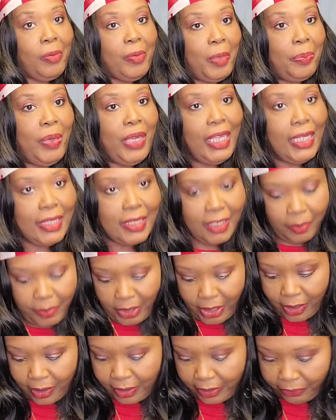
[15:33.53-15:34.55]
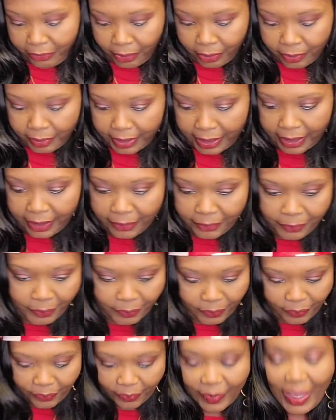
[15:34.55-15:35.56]
to pull my pants up, y'all. It's falling down.
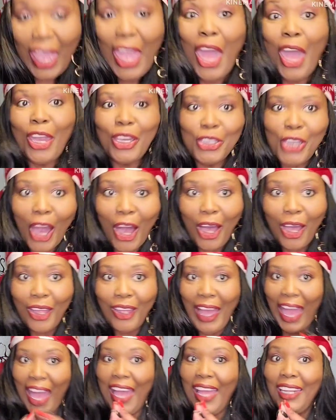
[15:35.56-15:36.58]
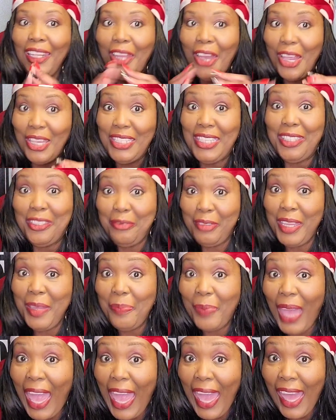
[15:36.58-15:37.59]
Y'all, I lost three
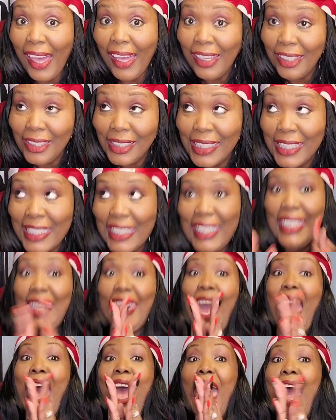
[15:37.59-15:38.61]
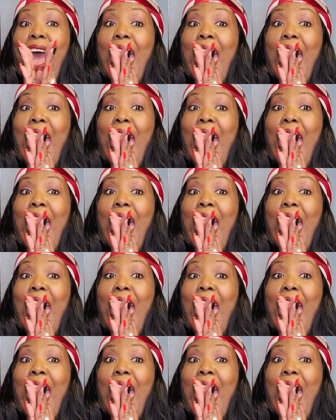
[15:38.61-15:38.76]
pounds. Yay!